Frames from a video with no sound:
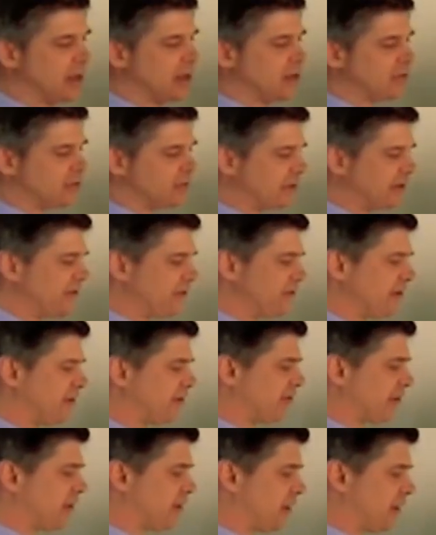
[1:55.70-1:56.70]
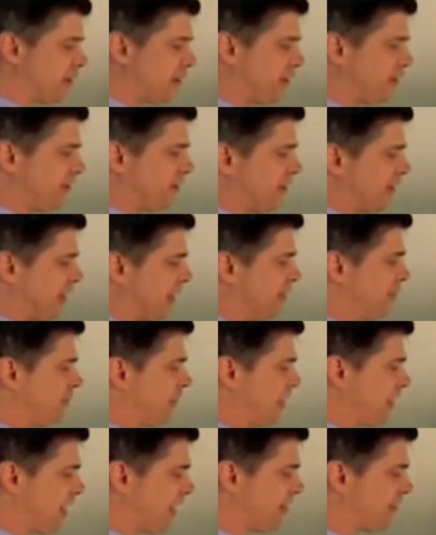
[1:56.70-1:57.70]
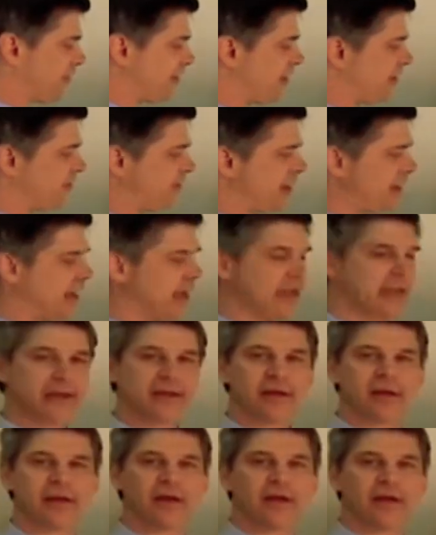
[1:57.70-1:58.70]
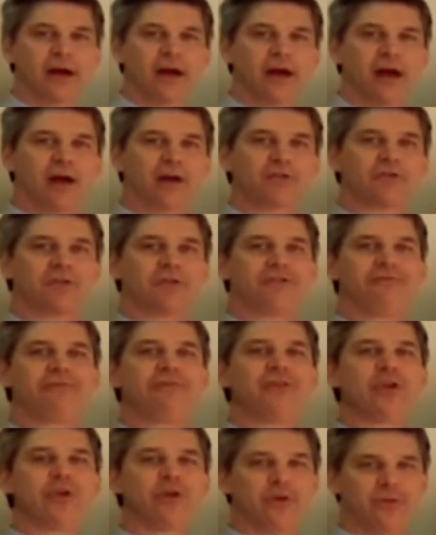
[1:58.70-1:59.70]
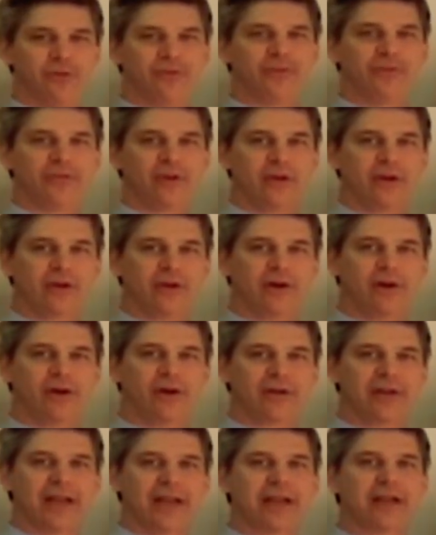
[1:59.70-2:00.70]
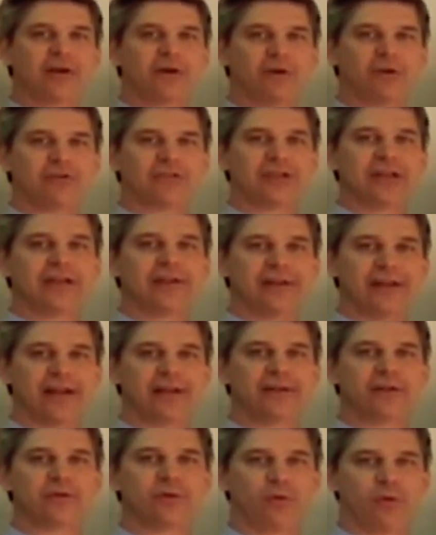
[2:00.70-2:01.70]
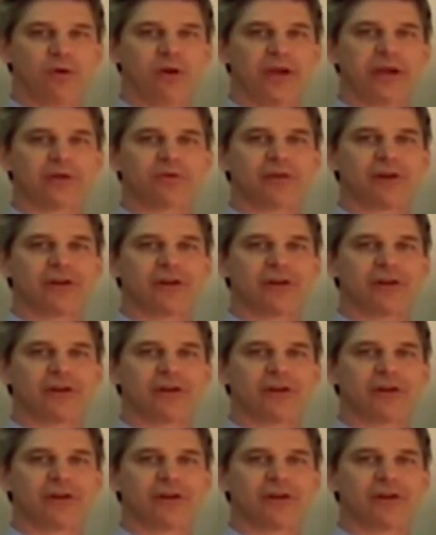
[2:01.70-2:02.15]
The reason this occurs is because of a fuse called a Golgi tendon organ, or a